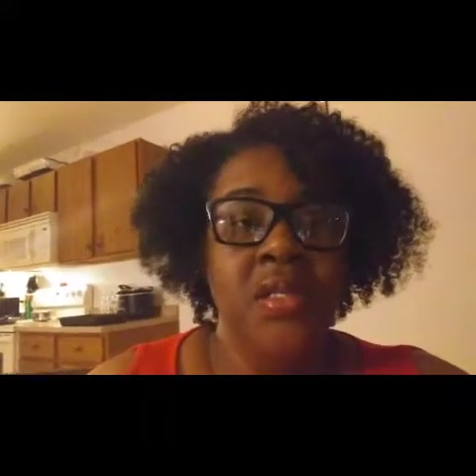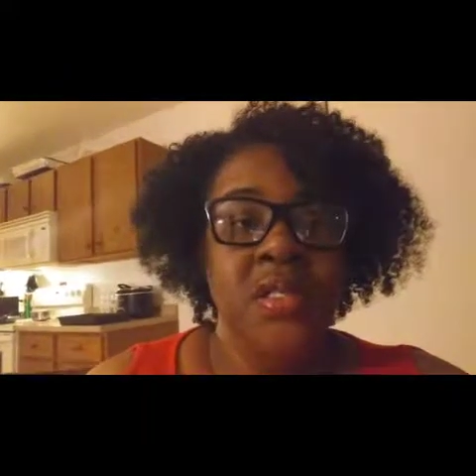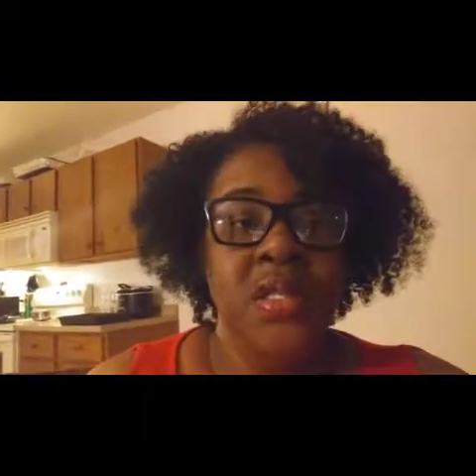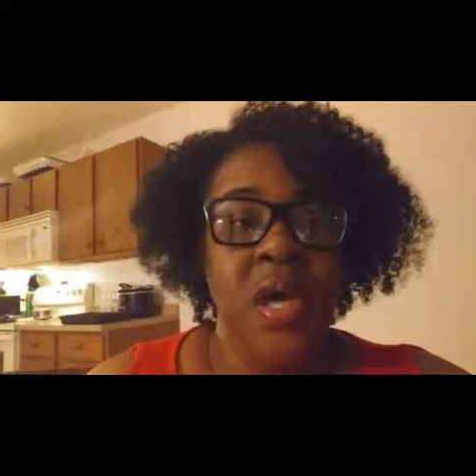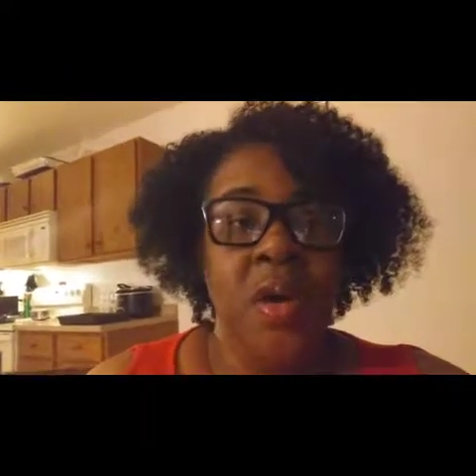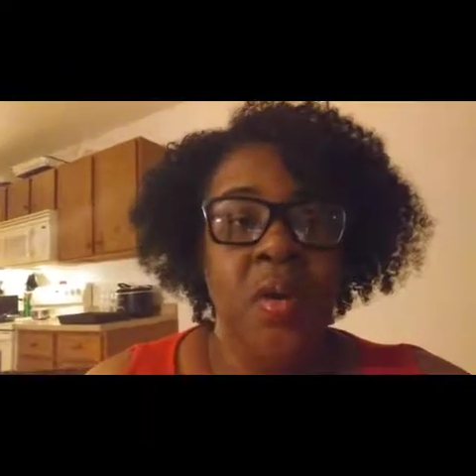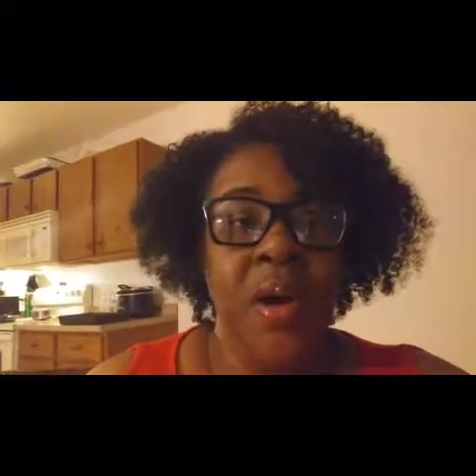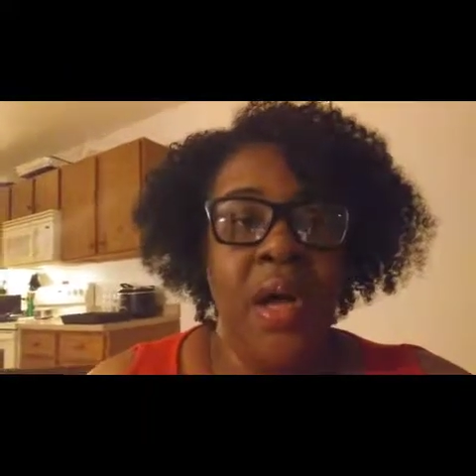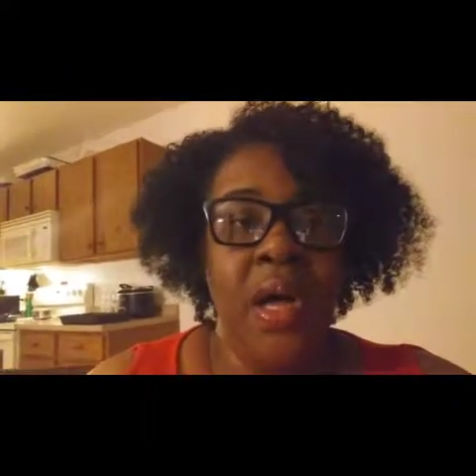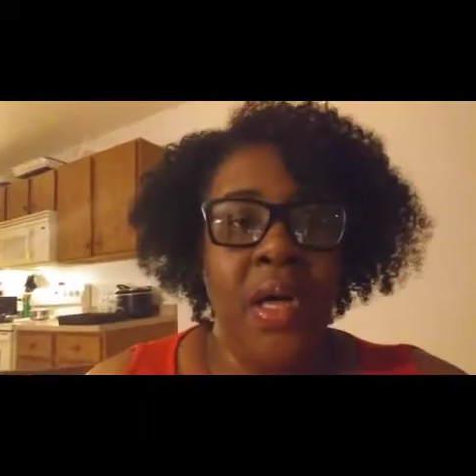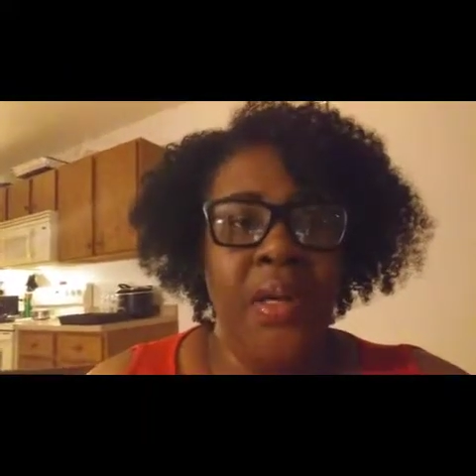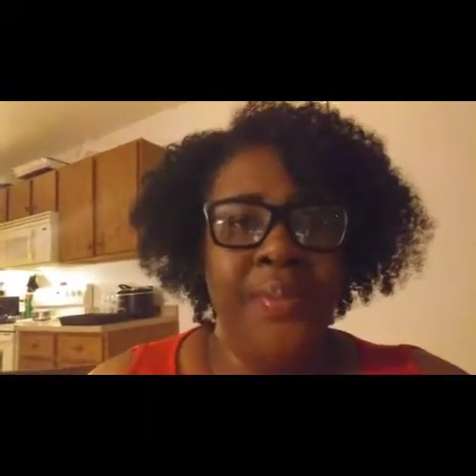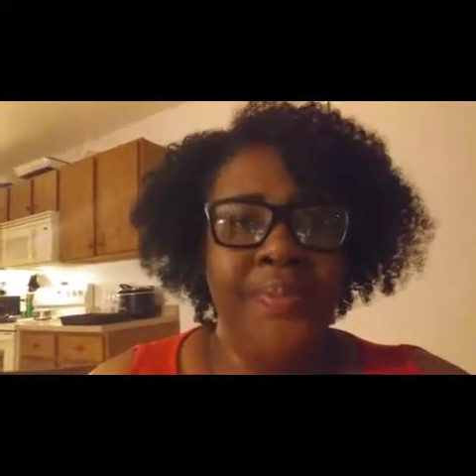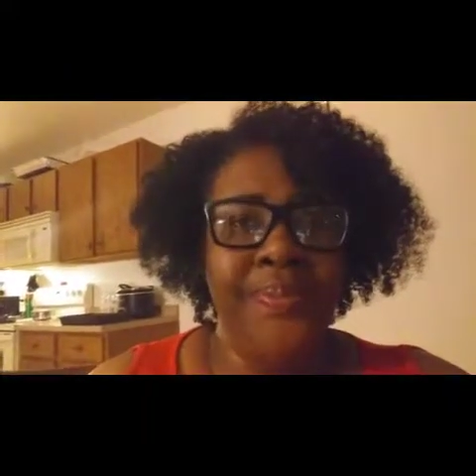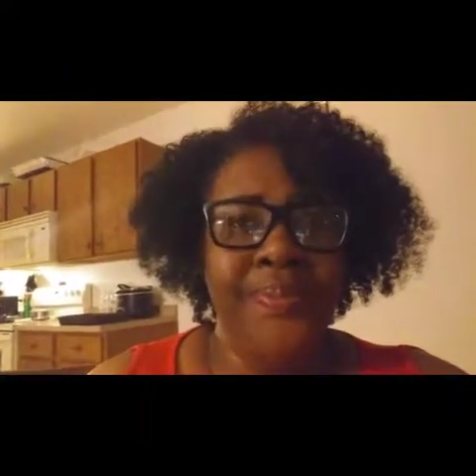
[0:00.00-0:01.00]

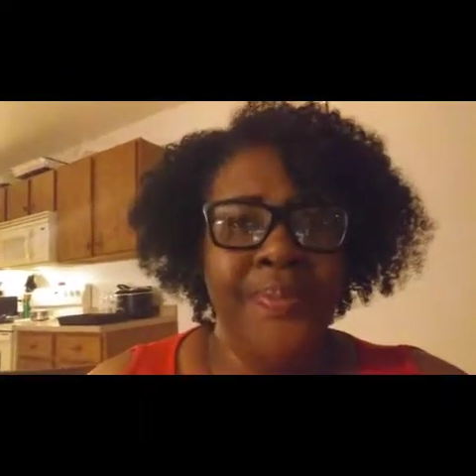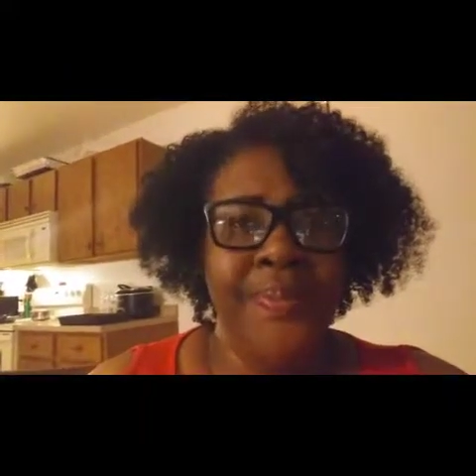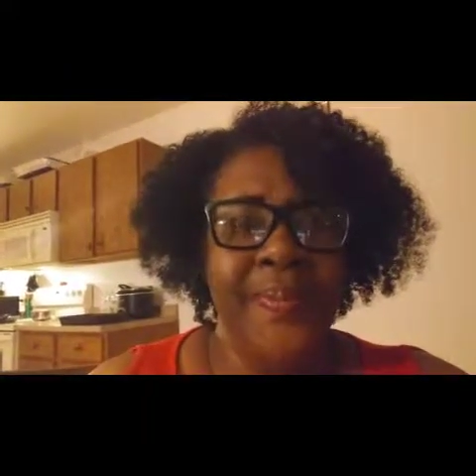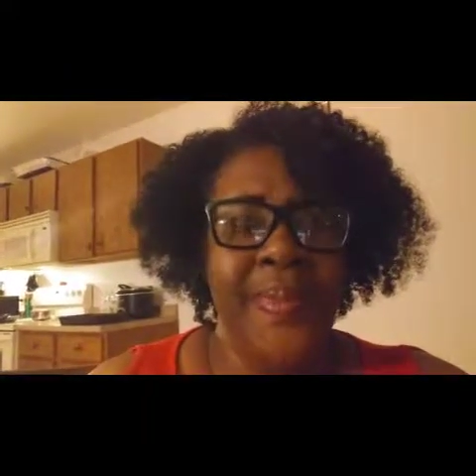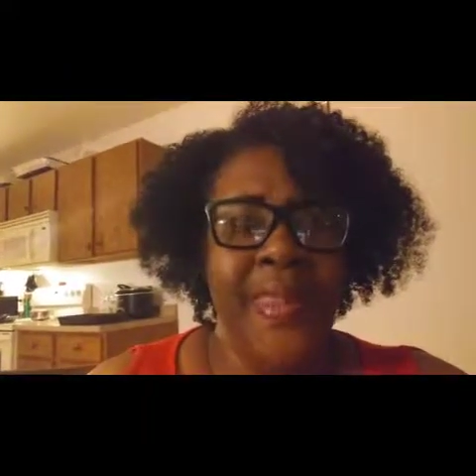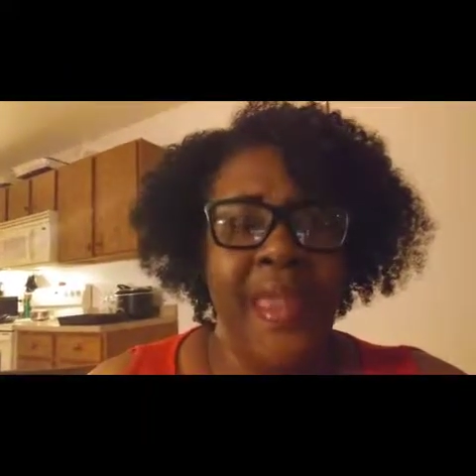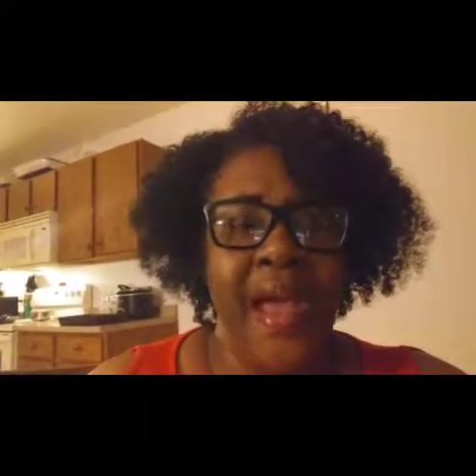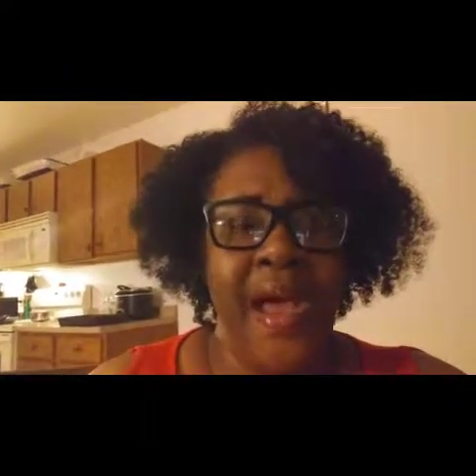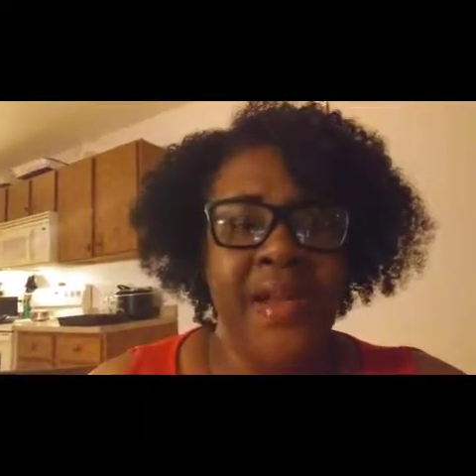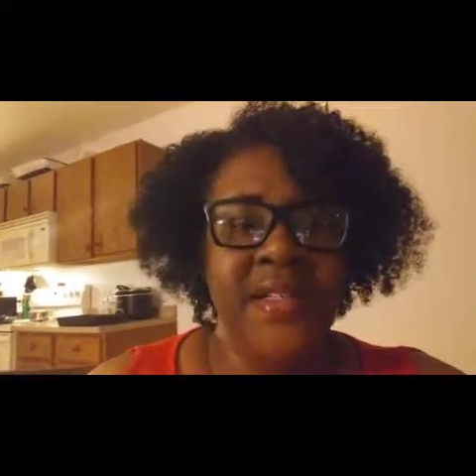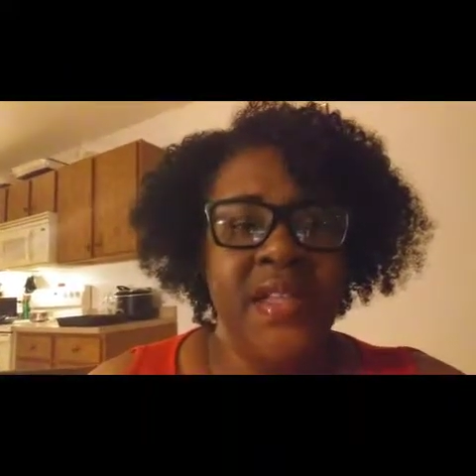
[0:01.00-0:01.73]
So I